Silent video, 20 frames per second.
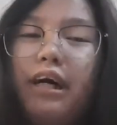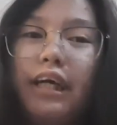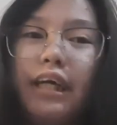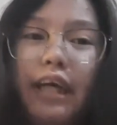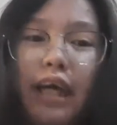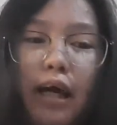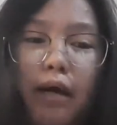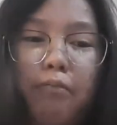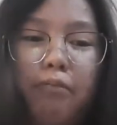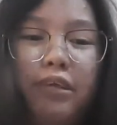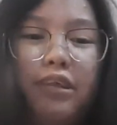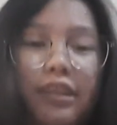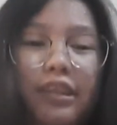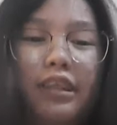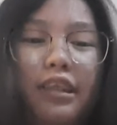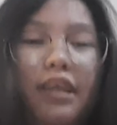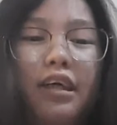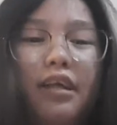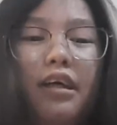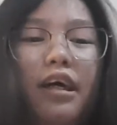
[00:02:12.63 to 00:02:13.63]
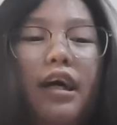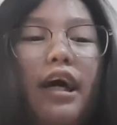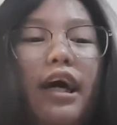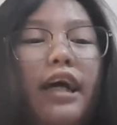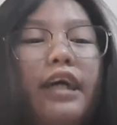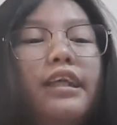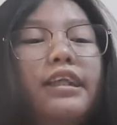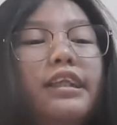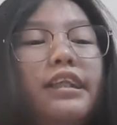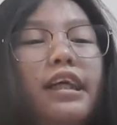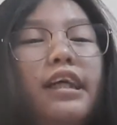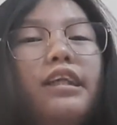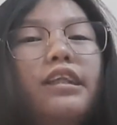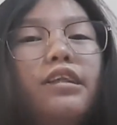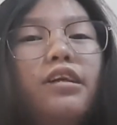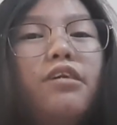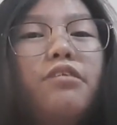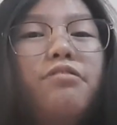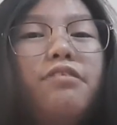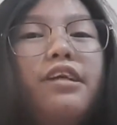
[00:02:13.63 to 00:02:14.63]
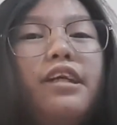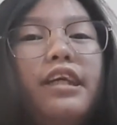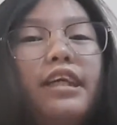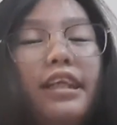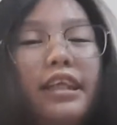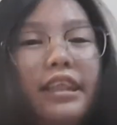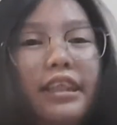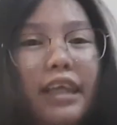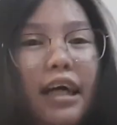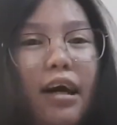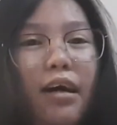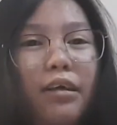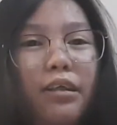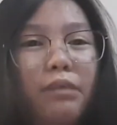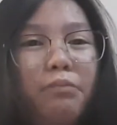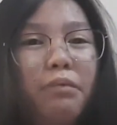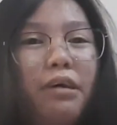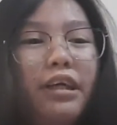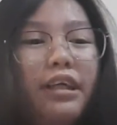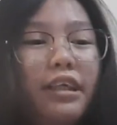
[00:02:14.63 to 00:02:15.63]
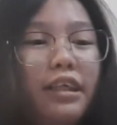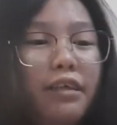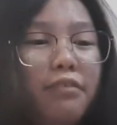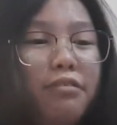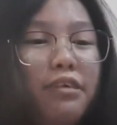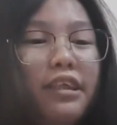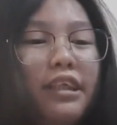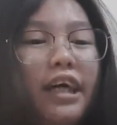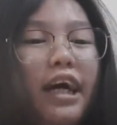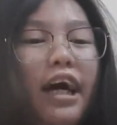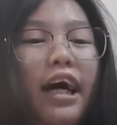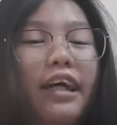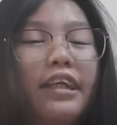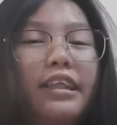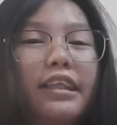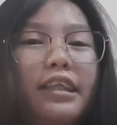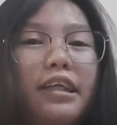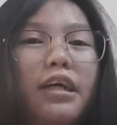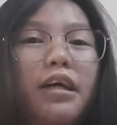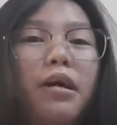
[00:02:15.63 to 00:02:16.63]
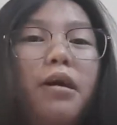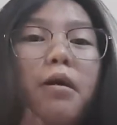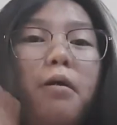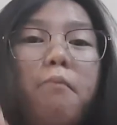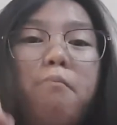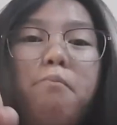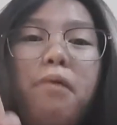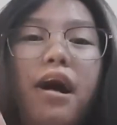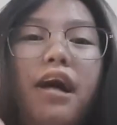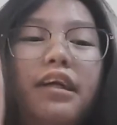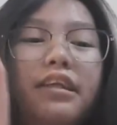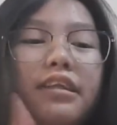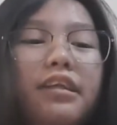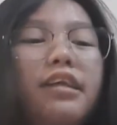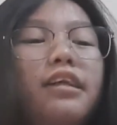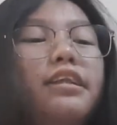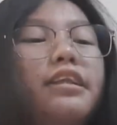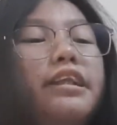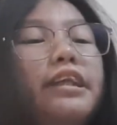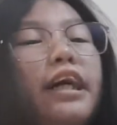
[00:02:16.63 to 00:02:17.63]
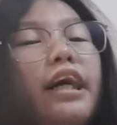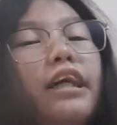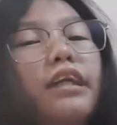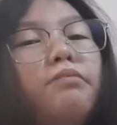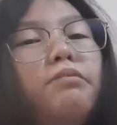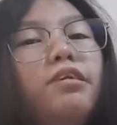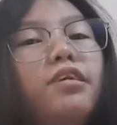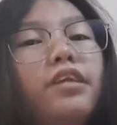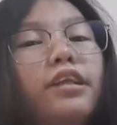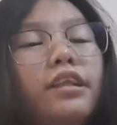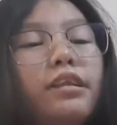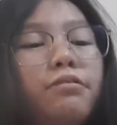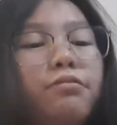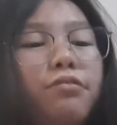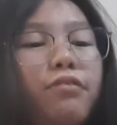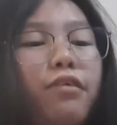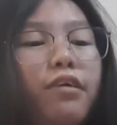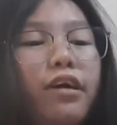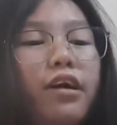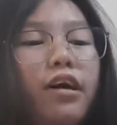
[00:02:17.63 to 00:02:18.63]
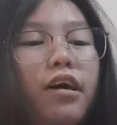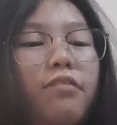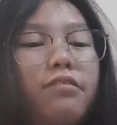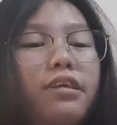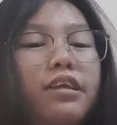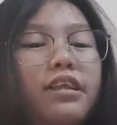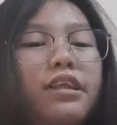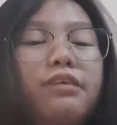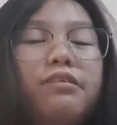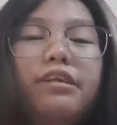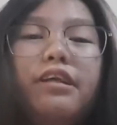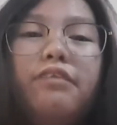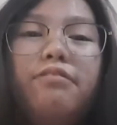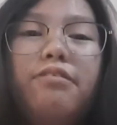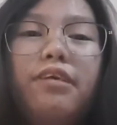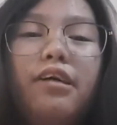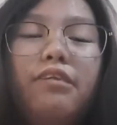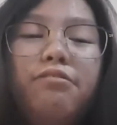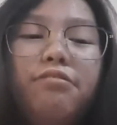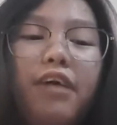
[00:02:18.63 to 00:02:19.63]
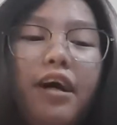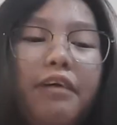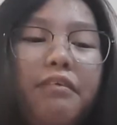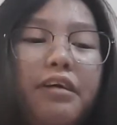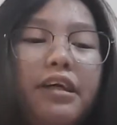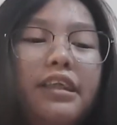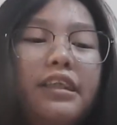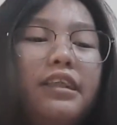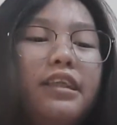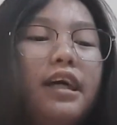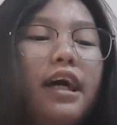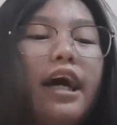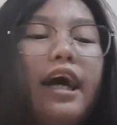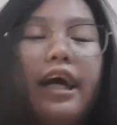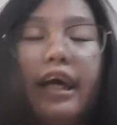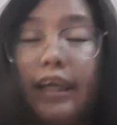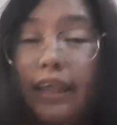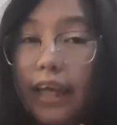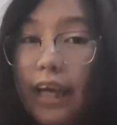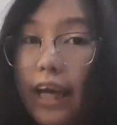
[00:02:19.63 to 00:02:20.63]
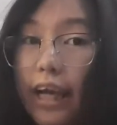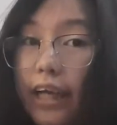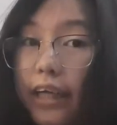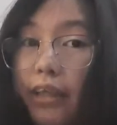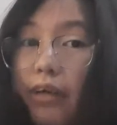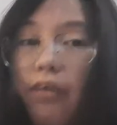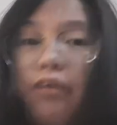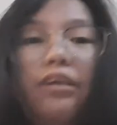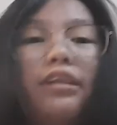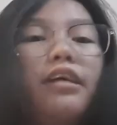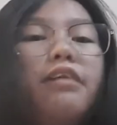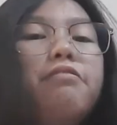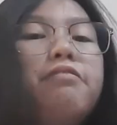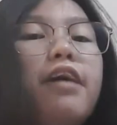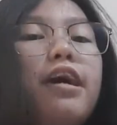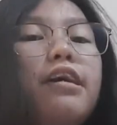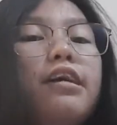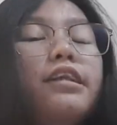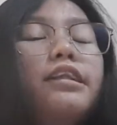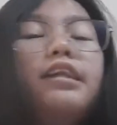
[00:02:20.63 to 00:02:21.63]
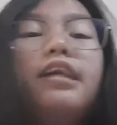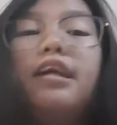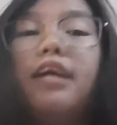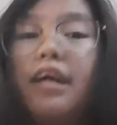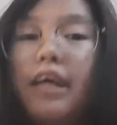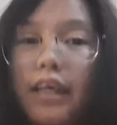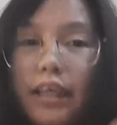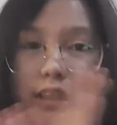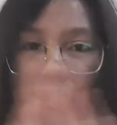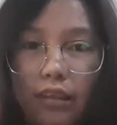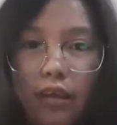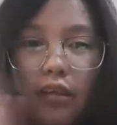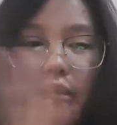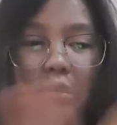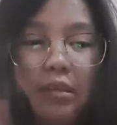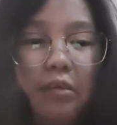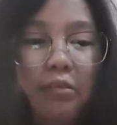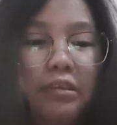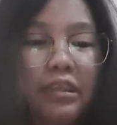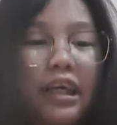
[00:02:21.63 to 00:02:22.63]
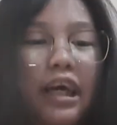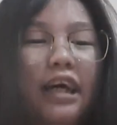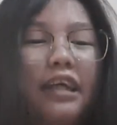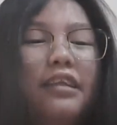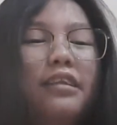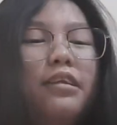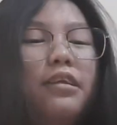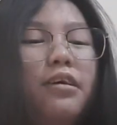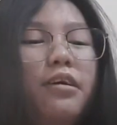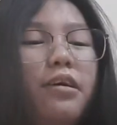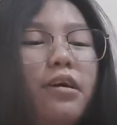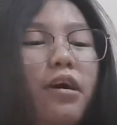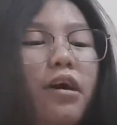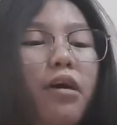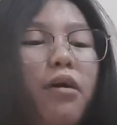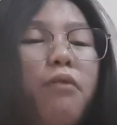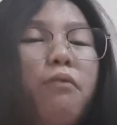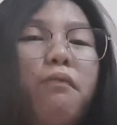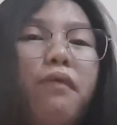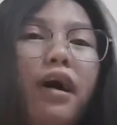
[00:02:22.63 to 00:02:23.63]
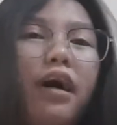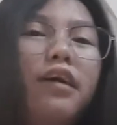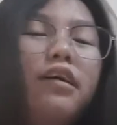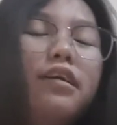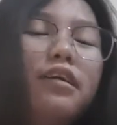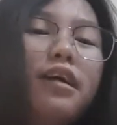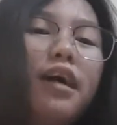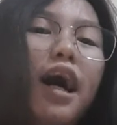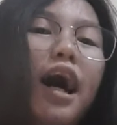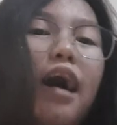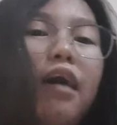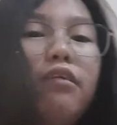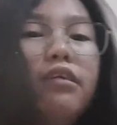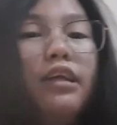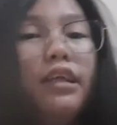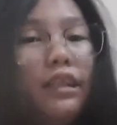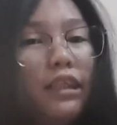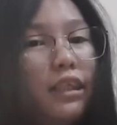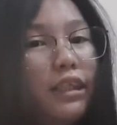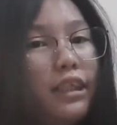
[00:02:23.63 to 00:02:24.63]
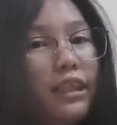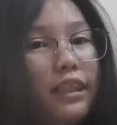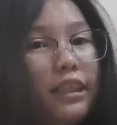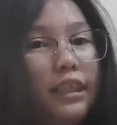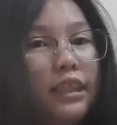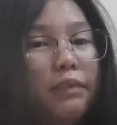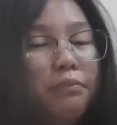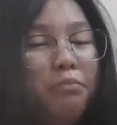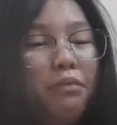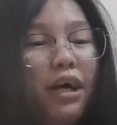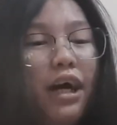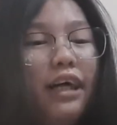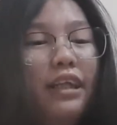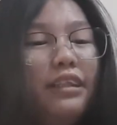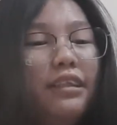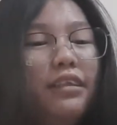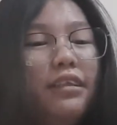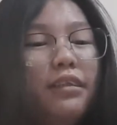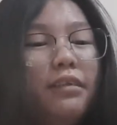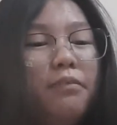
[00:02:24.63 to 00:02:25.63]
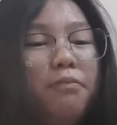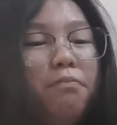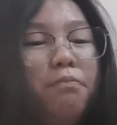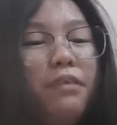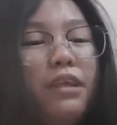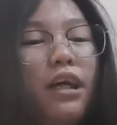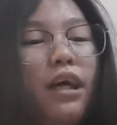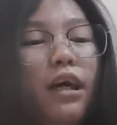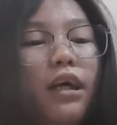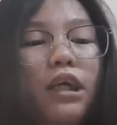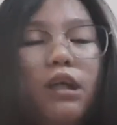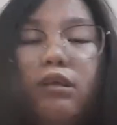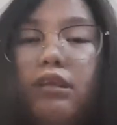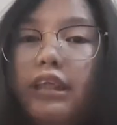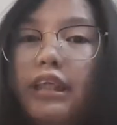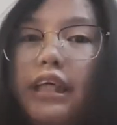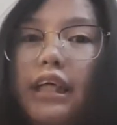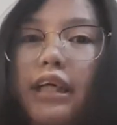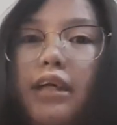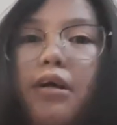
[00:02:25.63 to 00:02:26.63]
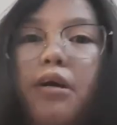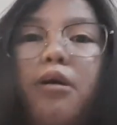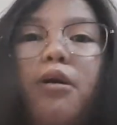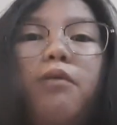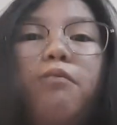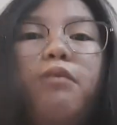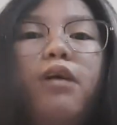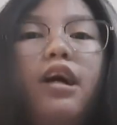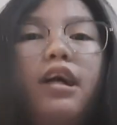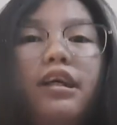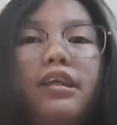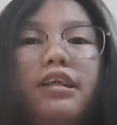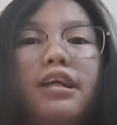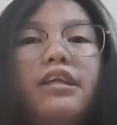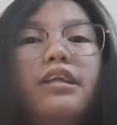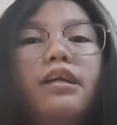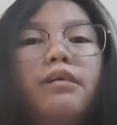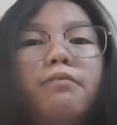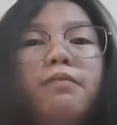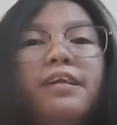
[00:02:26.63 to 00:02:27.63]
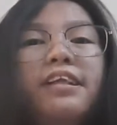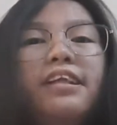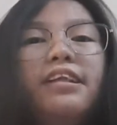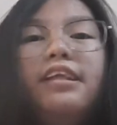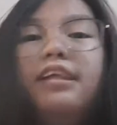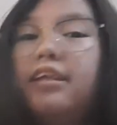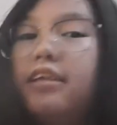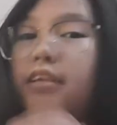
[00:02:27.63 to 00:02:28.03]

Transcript: camels, and SARS-CoV is caused by civet cats. But the animal reservoir of the newly found virus, aka coronavirus, is not known yet. Well, how does the disease spread? You see, when another person